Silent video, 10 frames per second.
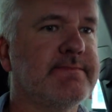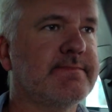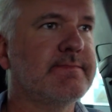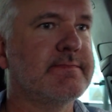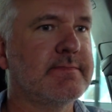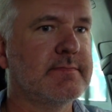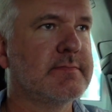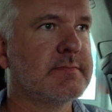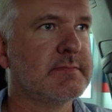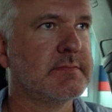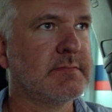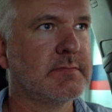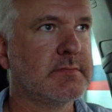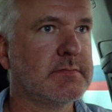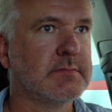
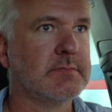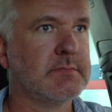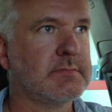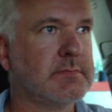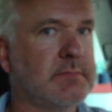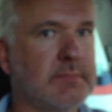Nothing is said.